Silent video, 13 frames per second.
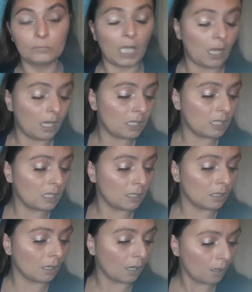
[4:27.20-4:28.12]
I
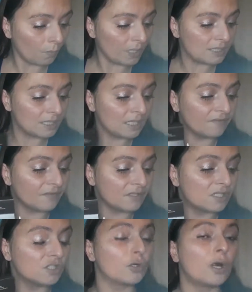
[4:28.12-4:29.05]
cannot wait to give
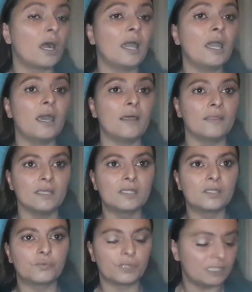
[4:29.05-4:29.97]
this a try, and
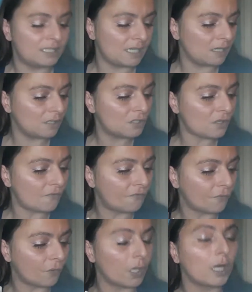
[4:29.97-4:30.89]
this retails
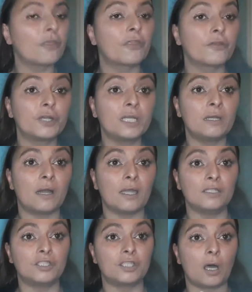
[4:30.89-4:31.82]
for
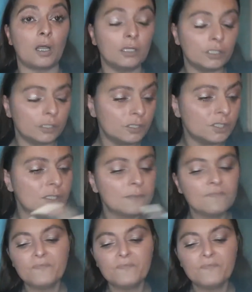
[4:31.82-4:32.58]
$39.